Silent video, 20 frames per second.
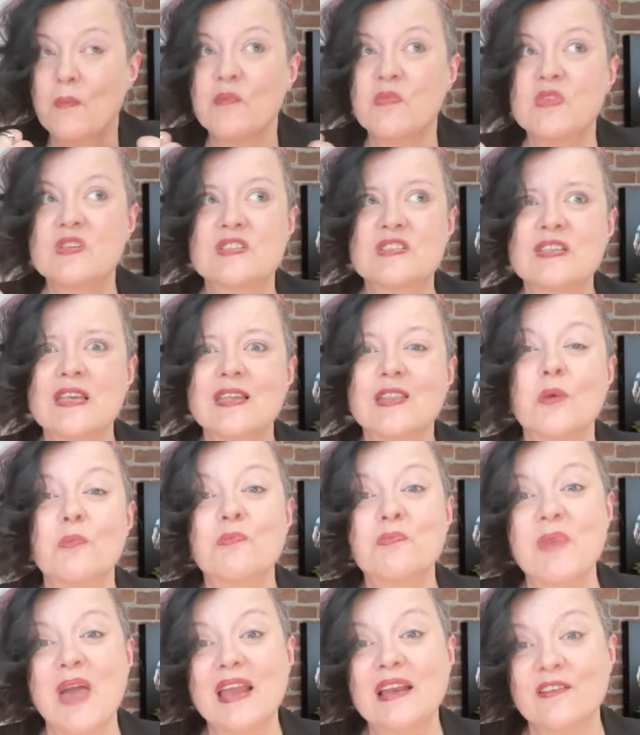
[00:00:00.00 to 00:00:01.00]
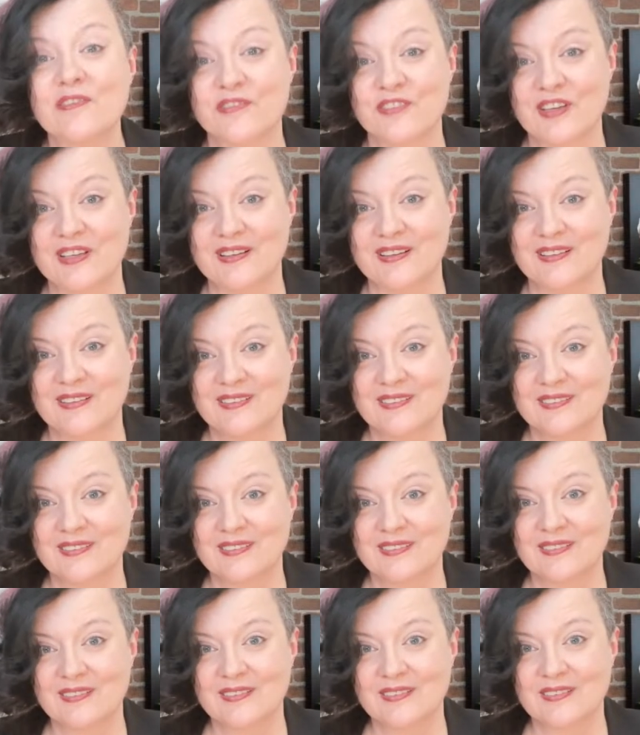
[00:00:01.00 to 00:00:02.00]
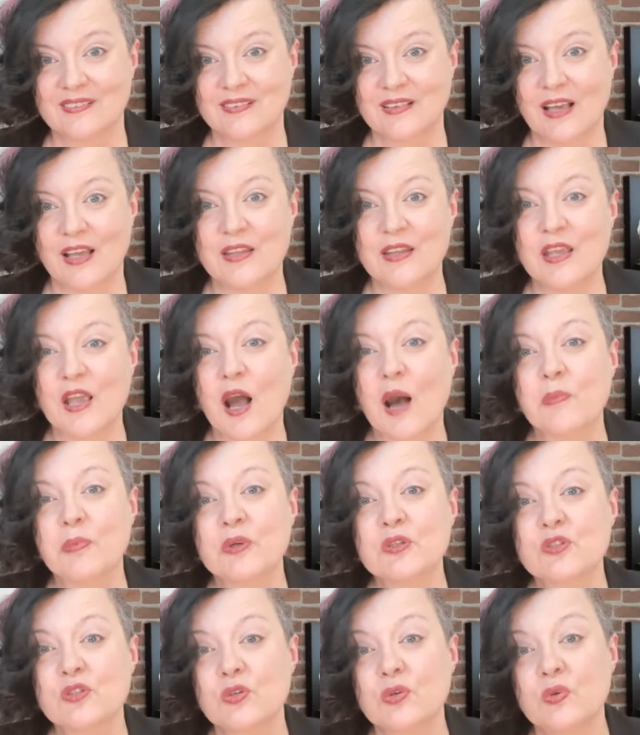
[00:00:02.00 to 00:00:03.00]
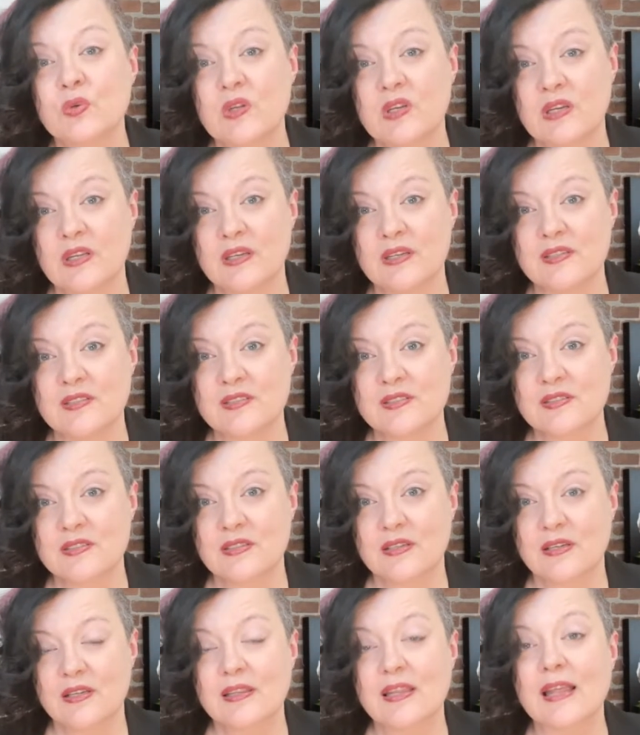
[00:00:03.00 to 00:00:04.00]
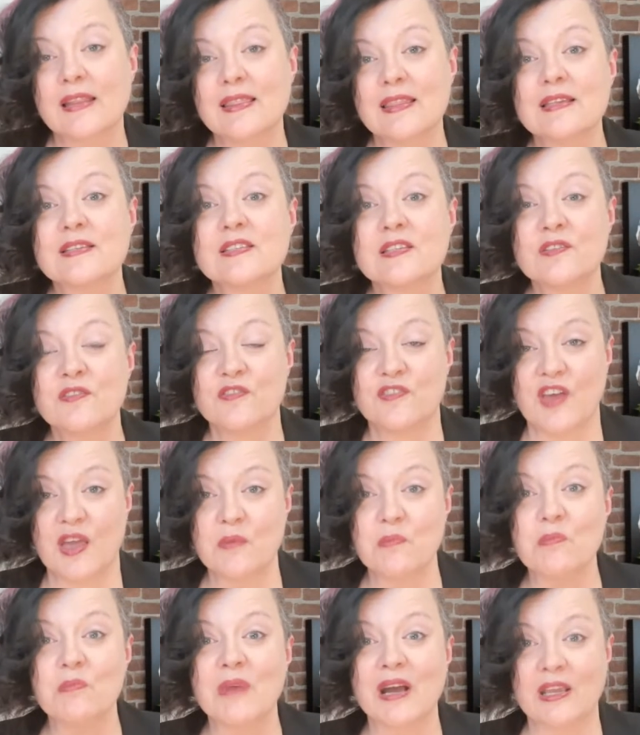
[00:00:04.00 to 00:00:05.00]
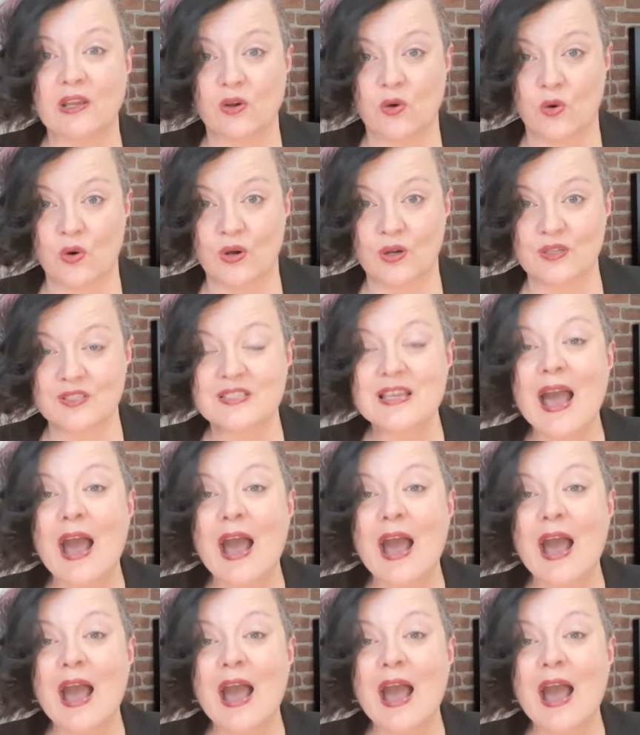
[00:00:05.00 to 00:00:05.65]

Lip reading: see the benefit and the opportunities that this event might cause.